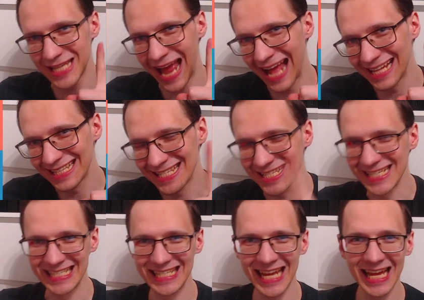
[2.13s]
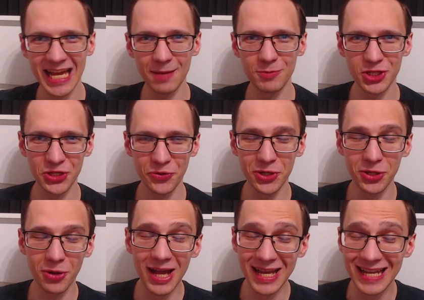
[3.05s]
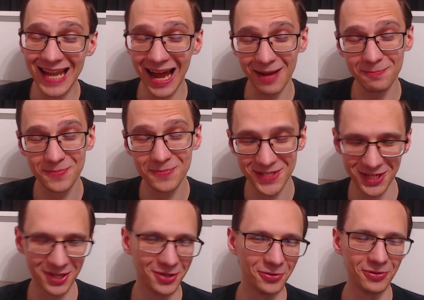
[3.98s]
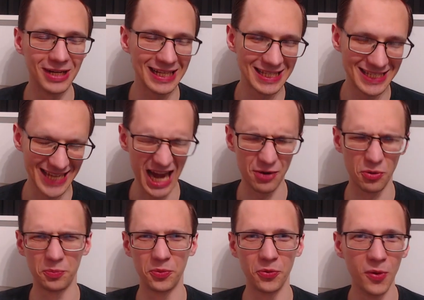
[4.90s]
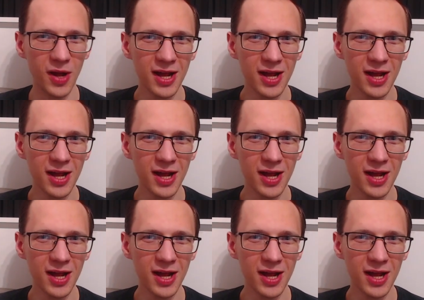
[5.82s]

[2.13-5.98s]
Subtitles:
and today I'm showing you an absolutely terrible